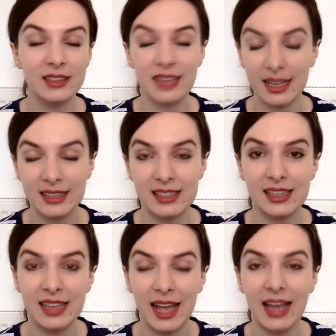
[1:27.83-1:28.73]
the text
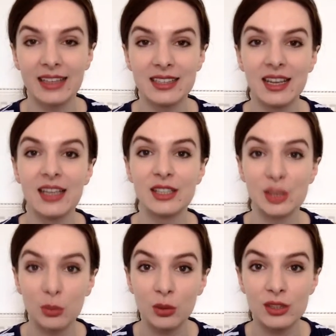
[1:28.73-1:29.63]
in the ad
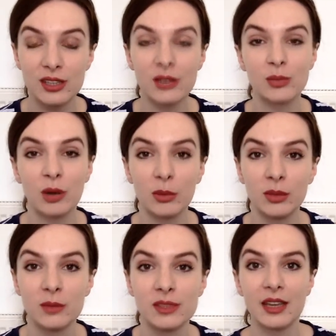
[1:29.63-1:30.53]
towards those
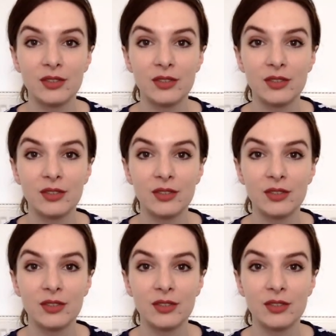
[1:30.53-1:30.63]
problems.